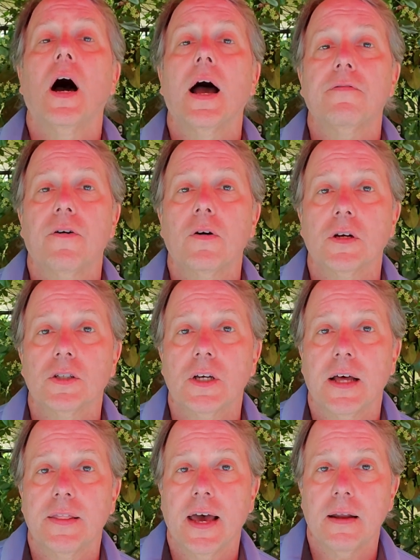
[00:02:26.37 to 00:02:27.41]
I focus
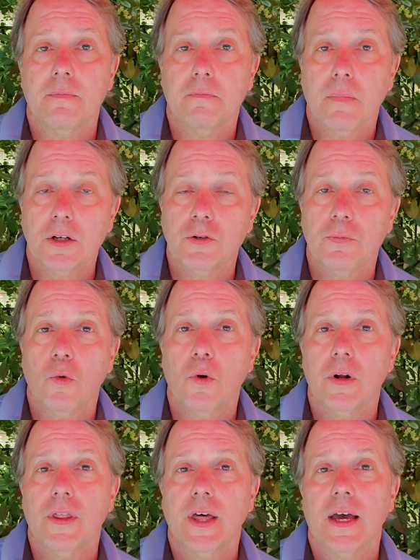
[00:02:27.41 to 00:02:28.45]
on that much
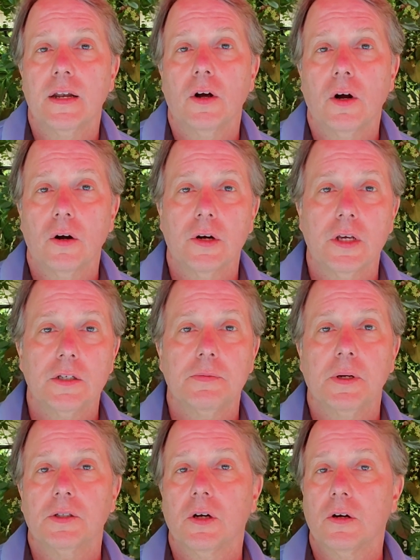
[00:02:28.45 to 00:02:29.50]
more than earnings,
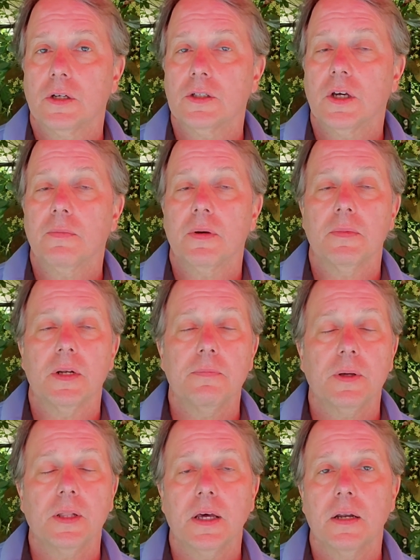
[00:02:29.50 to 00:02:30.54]
because earnings can be
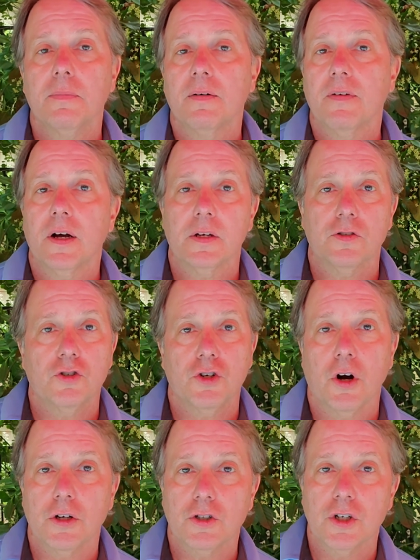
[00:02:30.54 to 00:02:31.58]
manipulated by various
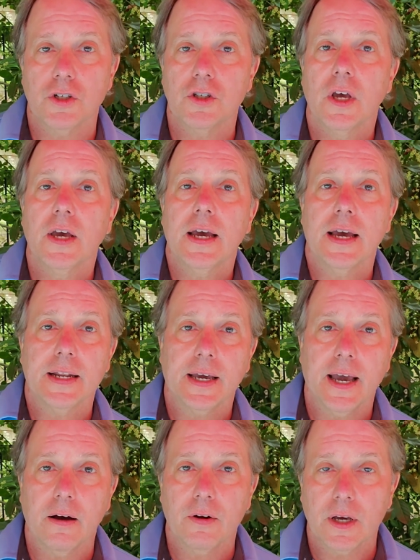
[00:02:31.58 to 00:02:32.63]
charges and
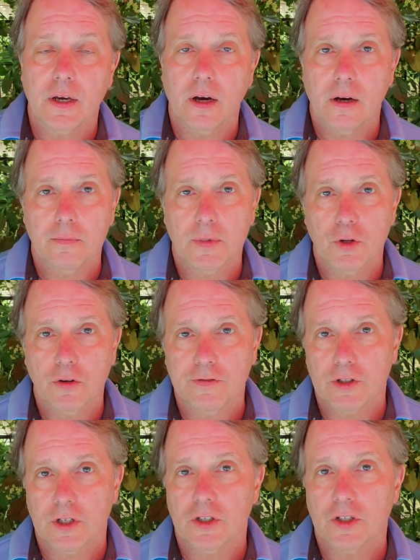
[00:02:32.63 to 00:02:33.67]
accounting uh,
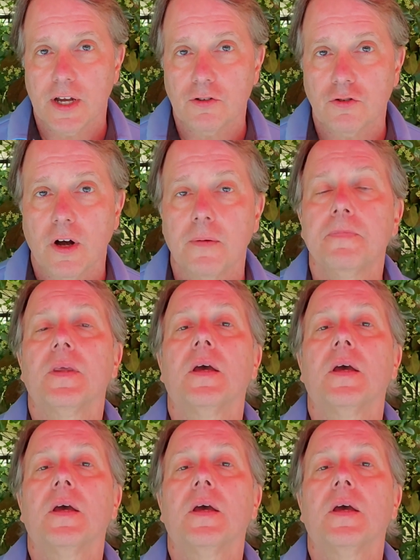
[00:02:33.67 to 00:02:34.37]
maneuvers, et cetera.